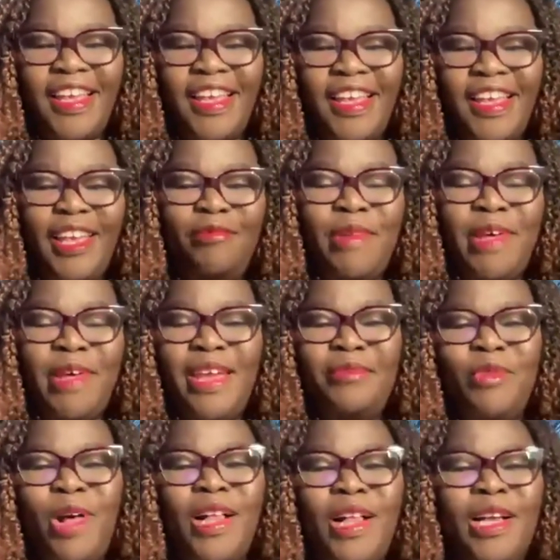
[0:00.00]

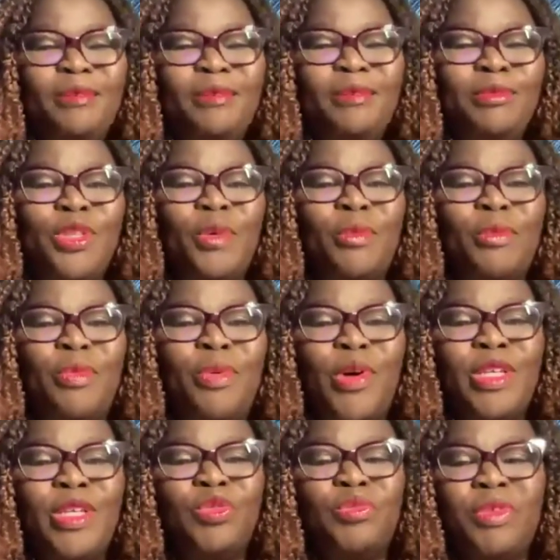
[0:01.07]
Amen. Welcome to the On
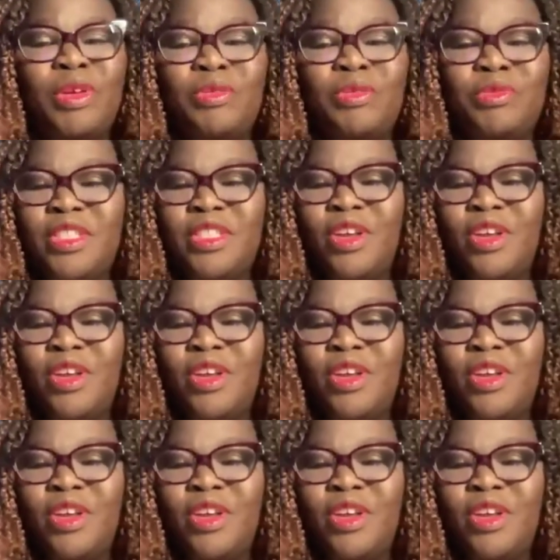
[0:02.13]
Point Woman